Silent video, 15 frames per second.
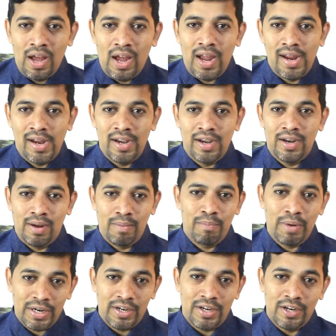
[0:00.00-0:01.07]
and
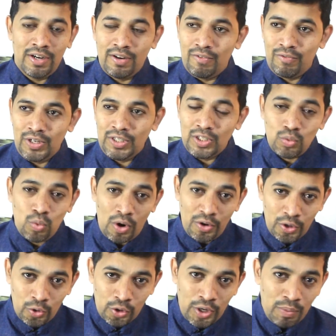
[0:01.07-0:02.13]
but we just
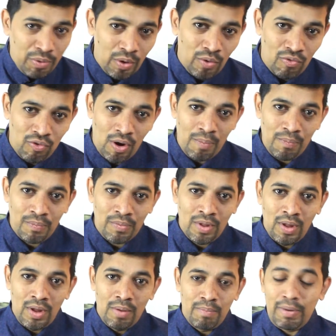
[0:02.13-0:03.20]
wanted to keep you informed,
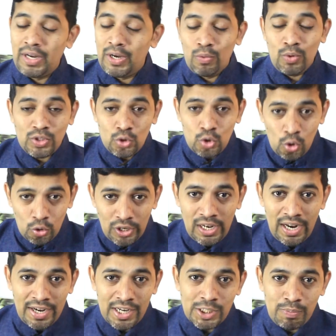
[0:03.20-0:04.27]
but it was totally
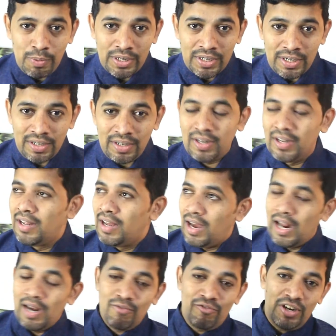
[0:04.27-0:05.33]
unexpected,
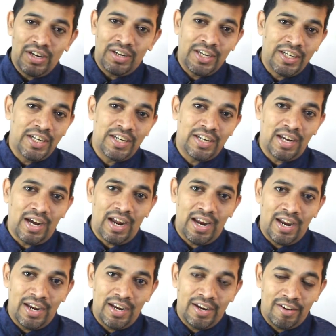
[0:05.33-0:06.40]
and we did it,
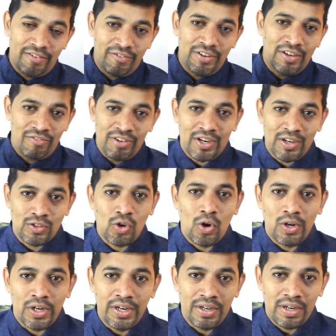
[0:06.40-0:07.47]
and we
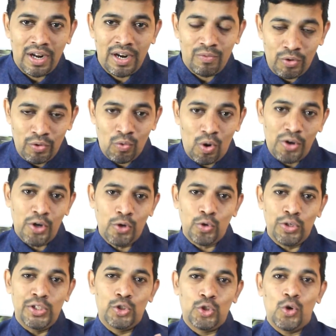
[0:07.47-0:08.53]
resolved it, and we wanted
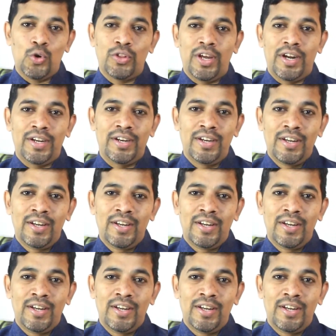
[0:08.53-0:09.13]
to ensure that